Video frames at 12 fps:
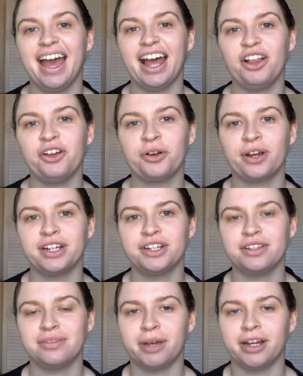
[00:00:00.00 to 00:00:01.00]
Hello
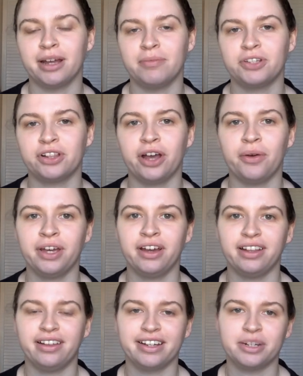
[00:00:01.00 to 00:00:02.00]
creatures, my name's Chloe.
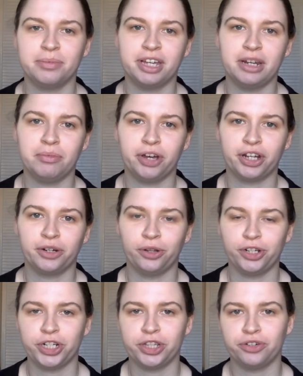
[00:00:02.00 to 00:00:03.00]
I'd like to begin by
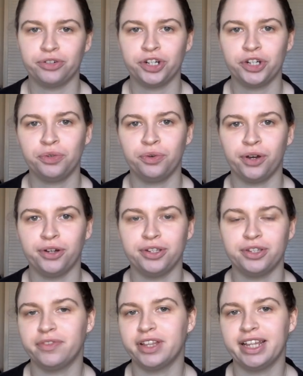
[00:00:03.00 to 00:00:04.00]
acknowledging the traditional
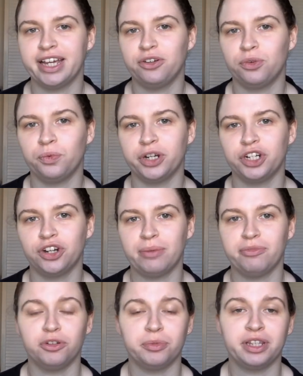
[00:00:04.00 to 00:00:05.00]
owners of the land on which I'm
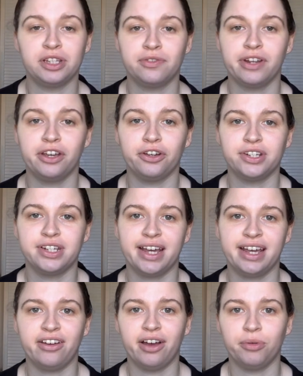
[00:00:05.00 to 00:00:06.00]
filming this video
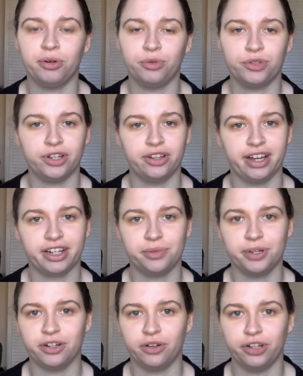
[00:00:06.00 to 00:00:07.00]
today. I would also like to
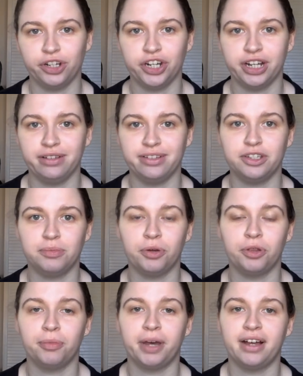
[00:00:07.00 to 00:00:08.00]
acknowledge elders
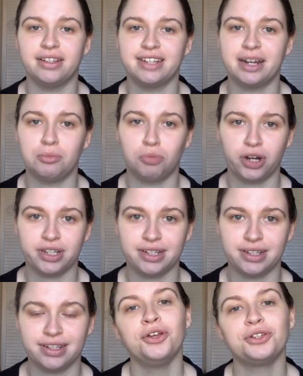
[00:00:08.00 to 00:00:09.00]
both past and
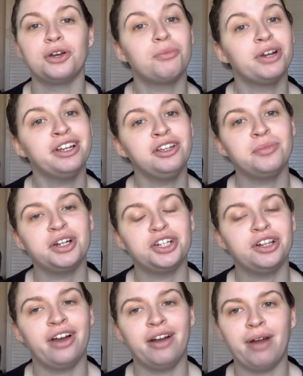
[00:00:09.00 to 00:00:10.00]
present. So I'm bringing you my
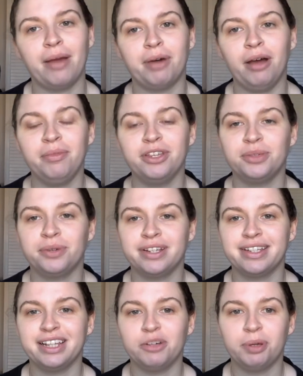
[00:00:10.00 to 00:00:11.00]
July wrap up. This one is
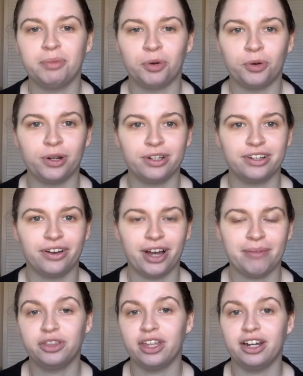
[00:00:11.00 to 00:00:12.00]
a little bit more on
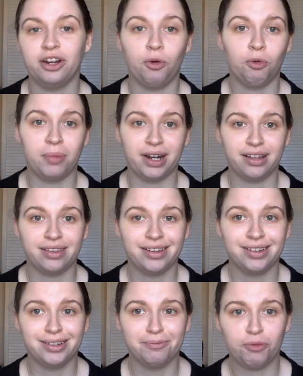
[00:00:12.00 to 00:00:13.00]
time than all my
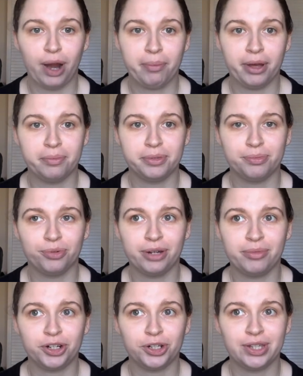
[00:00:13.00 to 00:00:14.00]
other wrap ups pretty
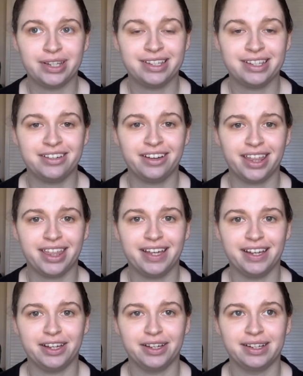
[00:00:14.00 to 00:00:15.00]
much this year. I
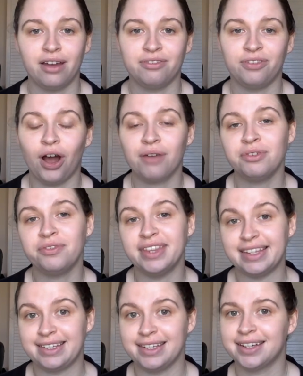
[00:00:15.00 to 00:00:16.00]
think five of the
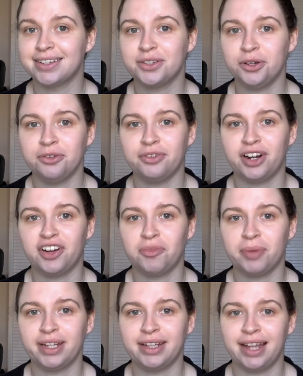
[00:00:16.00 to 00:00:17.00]
six so far have
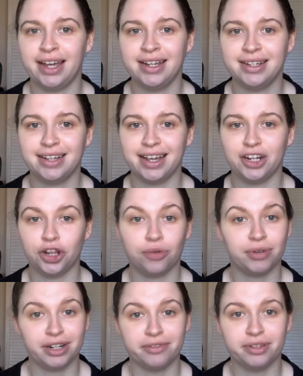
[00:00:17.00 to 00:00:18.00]
been late and
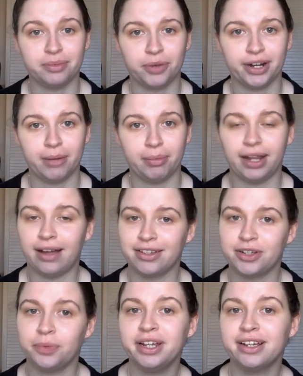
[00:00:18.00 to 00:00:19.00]
three of them went up
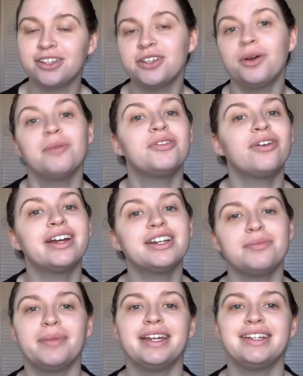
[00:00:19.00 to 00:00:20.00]
last week so I'm trying to
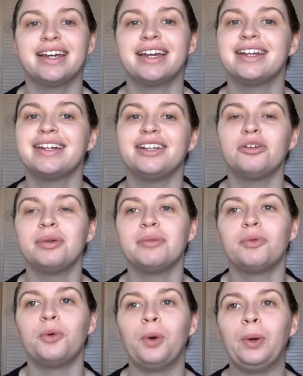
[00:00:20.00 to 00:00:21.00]
maintain a little bit
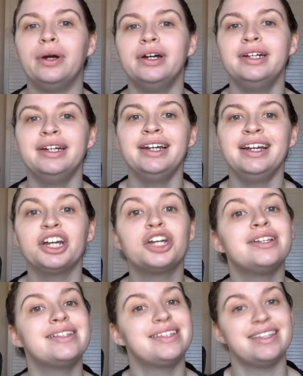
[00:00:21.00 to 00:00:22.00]
more
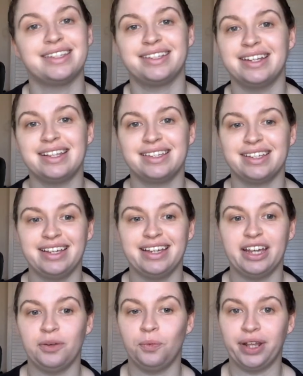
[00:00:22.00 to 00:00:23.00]
consistency
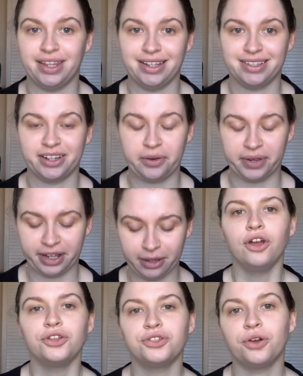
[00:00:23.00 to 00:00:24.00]
in when these are going up.
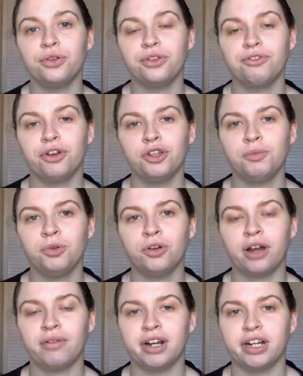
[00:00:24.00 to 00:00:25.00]
So the first book
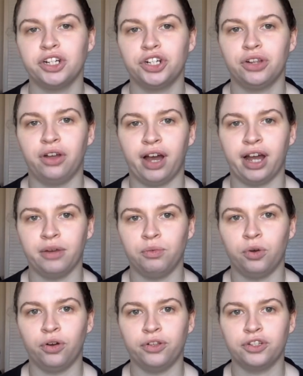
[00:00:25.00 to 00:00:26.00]
I read in July
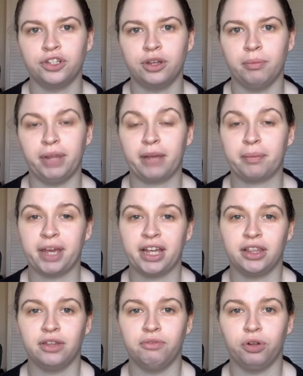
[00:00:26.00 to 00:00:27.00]
was Black
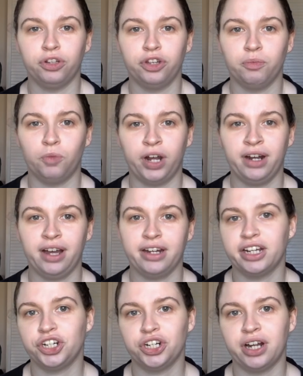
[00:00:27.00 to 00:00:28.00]
Panther Volume 1, A
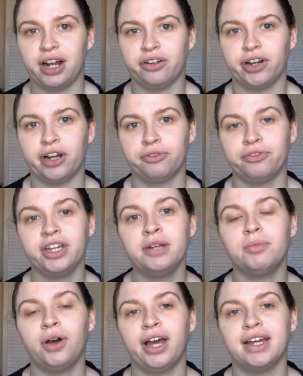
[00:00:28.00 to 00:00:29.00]
Nation Under Our Feet
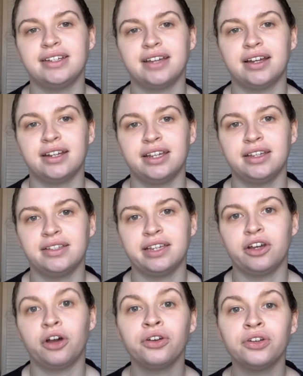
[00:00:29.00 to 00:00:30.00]
by Ta-Nehisi
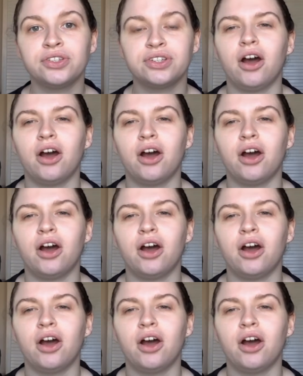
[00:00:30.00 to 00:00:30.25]
Coates.